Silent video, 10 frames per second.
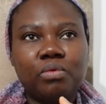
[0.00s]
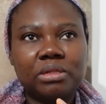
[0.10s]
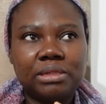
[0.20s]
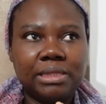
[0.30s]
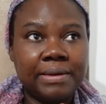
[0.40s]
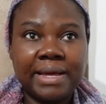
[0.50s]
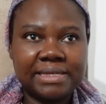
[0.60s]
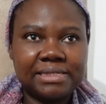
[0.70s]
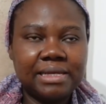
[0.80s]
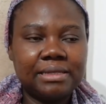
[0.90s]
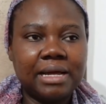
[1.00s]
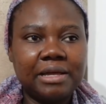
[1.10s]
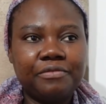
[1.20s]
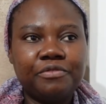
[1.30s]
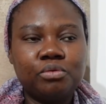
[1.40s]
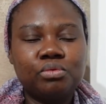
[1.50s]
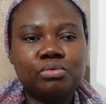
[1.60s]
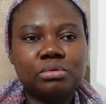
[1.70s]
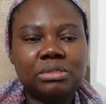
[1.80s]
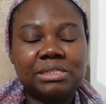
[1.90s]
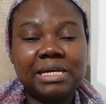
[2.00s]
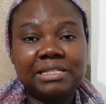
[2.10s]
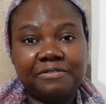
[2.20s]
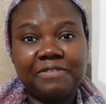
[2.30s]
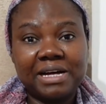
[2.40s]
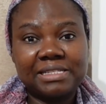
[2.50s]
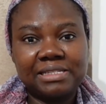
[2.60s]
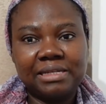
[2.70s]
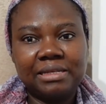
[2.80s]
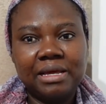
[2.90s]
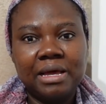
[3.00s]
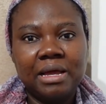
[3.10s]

what they are saying, that if you take the vaccine,